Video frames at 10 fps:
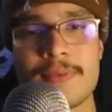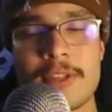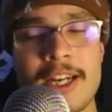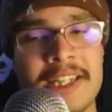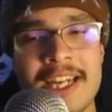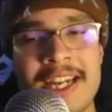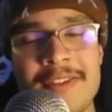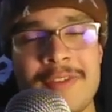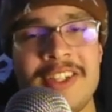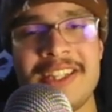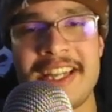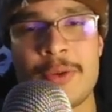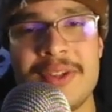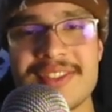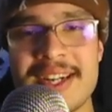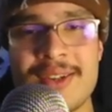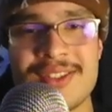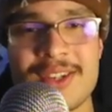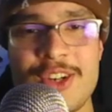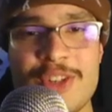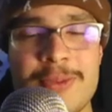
I, I really like Quin Snyder as a coach,